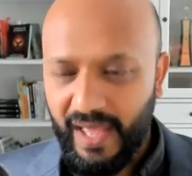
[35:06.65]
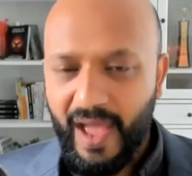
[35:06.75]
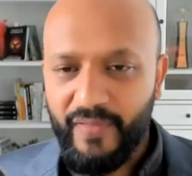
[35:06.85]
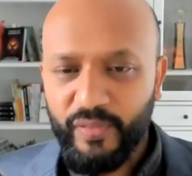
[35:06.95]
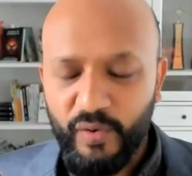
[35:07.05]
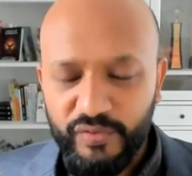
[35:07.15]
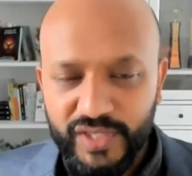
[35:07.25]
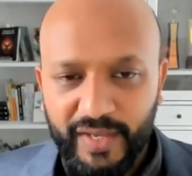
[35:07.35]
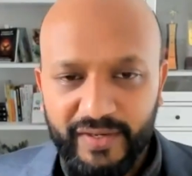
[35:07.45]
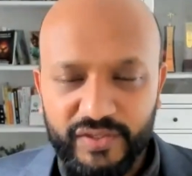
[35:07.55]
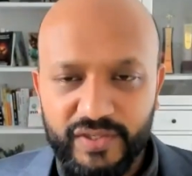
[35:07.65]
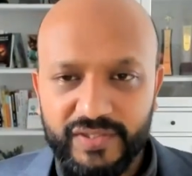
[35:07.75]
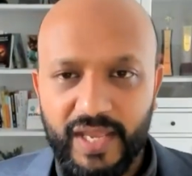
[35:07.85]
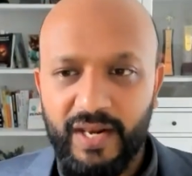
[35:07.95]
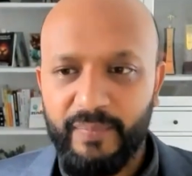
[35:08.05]
And those
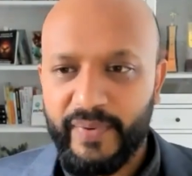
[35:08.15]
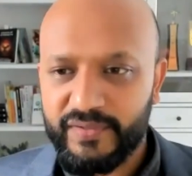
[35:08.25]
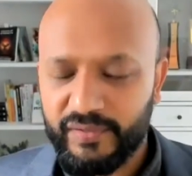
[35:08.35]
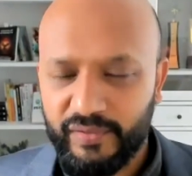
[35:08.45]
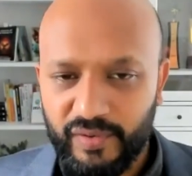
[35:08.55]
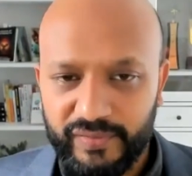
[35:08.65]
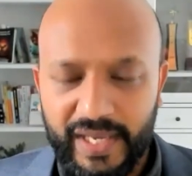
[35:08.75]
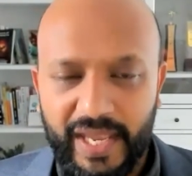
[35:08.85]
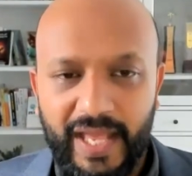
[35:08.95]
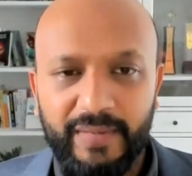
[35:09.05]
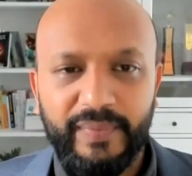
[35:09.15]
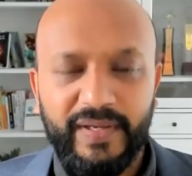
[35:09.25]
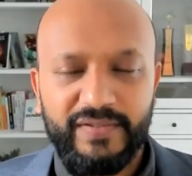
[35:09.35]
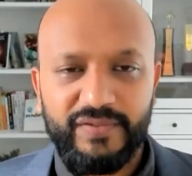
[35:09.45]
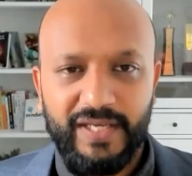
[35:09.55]
challenges help us grow. They help
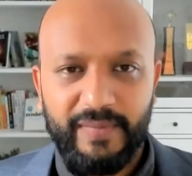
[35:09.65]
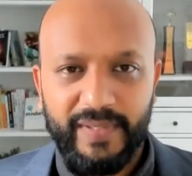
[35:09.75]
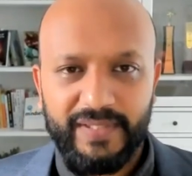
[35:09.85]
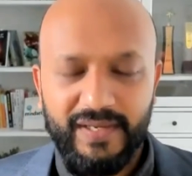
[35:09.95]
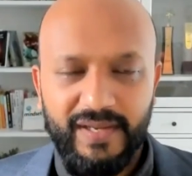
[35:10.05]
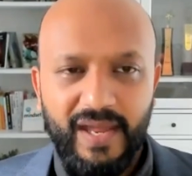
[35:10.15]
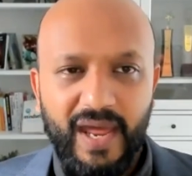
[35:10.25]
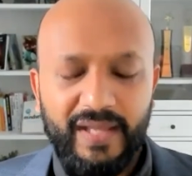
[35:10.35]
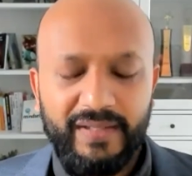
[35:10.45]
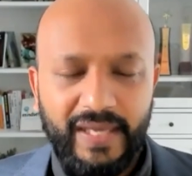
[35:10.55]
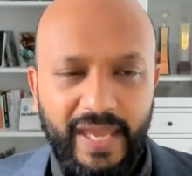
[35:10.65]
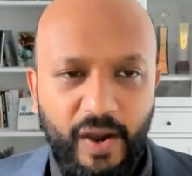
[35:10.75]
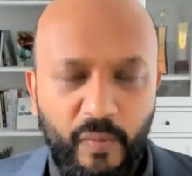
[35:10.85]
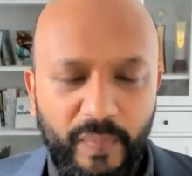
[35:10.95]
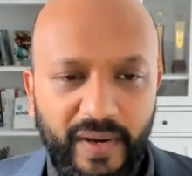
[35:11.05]
us to get better and they
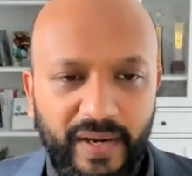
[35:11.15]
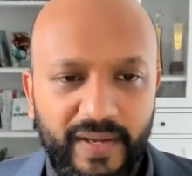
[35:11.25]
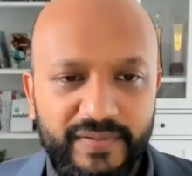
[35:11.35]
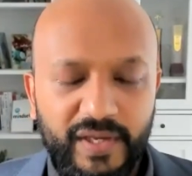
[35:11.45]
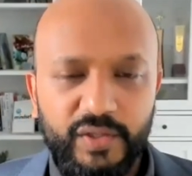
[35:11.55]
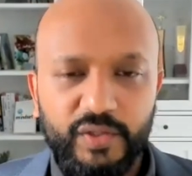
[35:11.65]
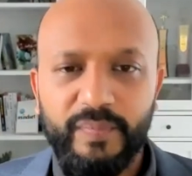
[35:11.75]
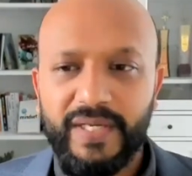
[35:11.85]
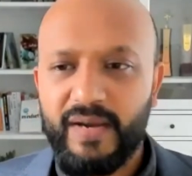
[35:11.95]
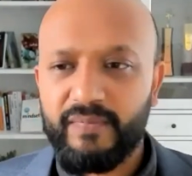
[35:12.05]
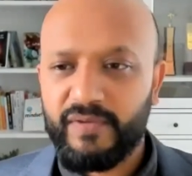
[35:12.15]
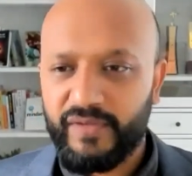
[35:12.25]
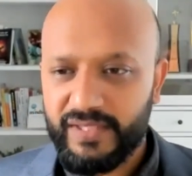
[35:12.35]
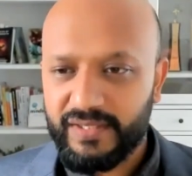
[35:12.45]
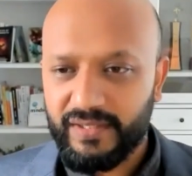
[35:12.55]
help us to become
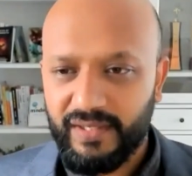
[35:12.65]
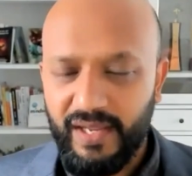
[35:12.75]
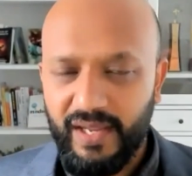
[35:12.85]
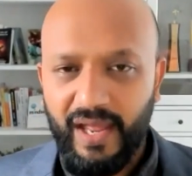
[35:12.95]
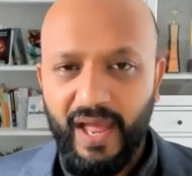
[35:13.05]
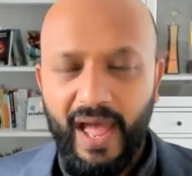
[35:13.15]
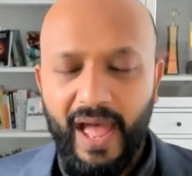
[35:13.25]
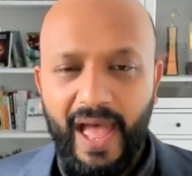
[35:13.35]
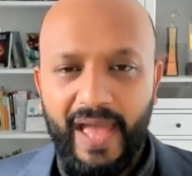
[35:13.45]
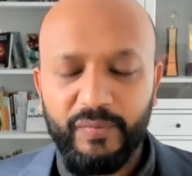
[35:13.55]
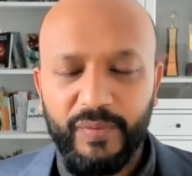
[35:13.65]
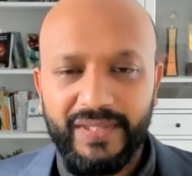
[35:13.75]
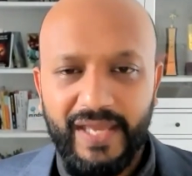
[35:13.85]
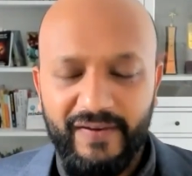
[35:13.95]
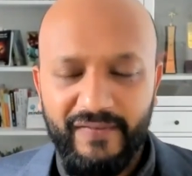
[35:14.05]
greater. And
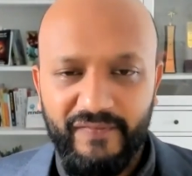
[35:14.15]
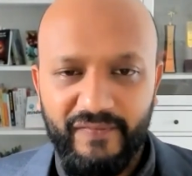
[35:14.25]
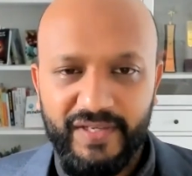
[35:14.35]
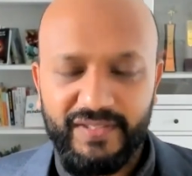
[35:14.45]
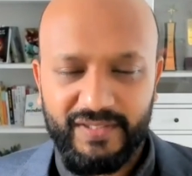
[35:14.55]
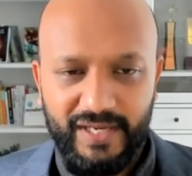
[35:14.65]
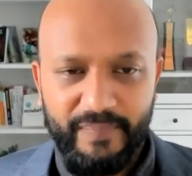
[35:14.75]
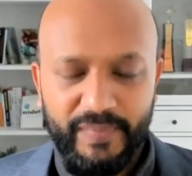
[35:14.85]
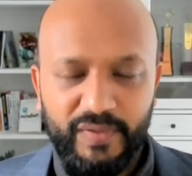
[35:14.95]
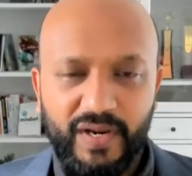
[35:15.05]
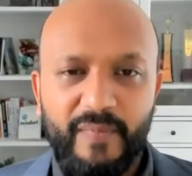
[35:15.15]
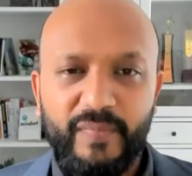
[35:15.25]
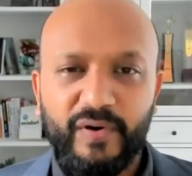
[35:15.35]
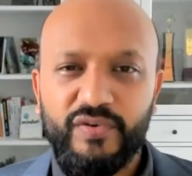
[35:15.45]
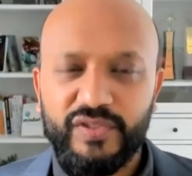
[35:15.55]
with every step, you'll come
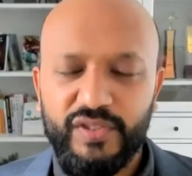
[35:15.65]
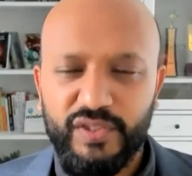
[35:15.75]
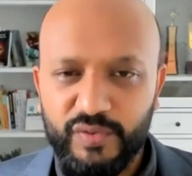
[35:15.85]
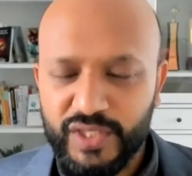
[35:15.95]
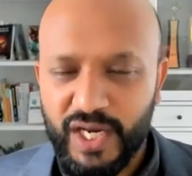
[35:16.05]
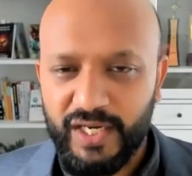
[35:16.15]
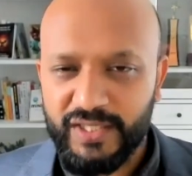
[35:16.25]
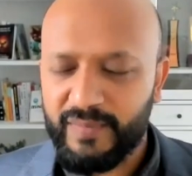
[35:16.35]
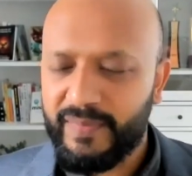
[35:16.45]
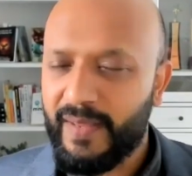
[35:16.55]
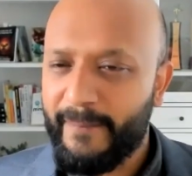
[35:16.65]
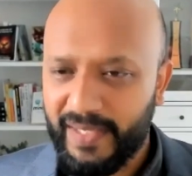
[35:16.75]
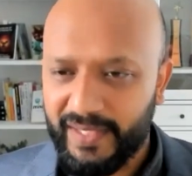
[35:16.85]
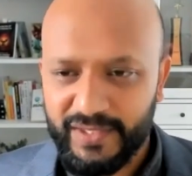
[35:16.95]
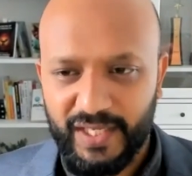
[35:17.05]
across a new challenge. It'll be a
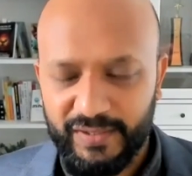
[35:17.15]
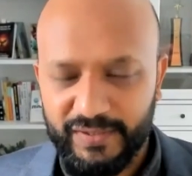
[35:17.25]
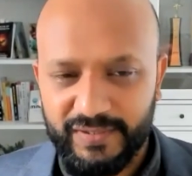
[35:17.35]
bigger challenge.